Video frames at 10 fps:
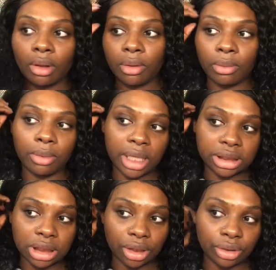When I
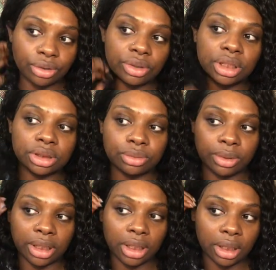tell you this
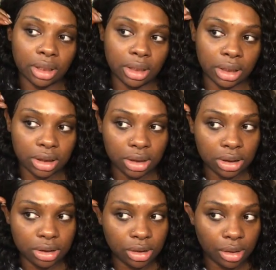wig
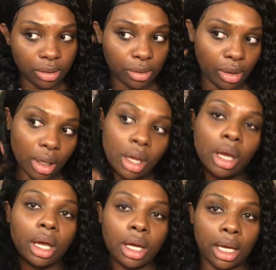is
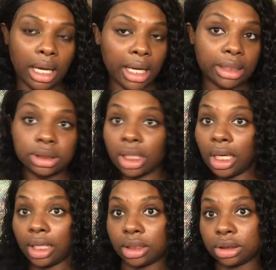God's
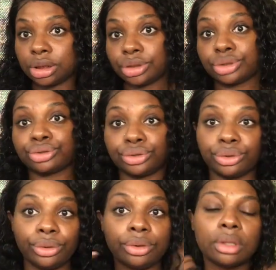honest
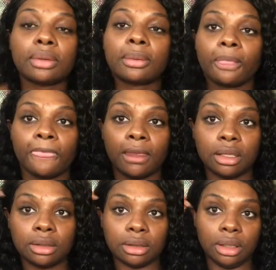truth,
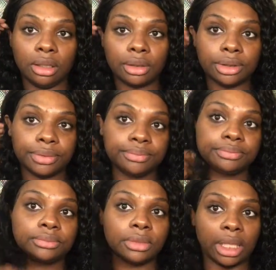look,
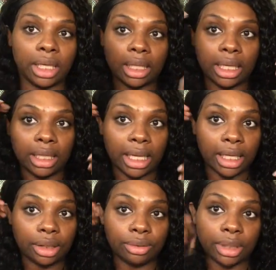like, I lie
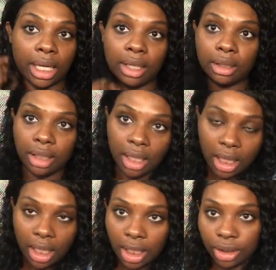to you not.
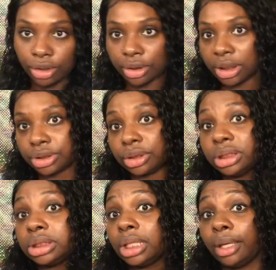And you're literally
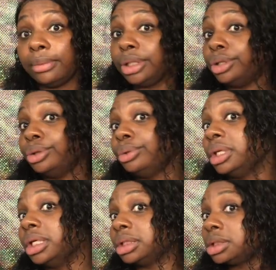seeing me do
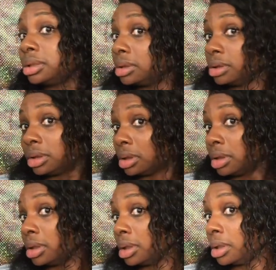this
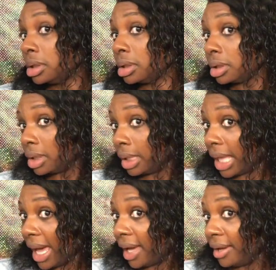
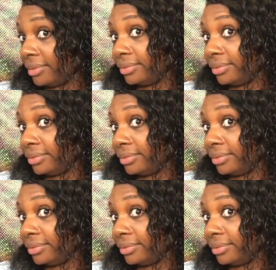live.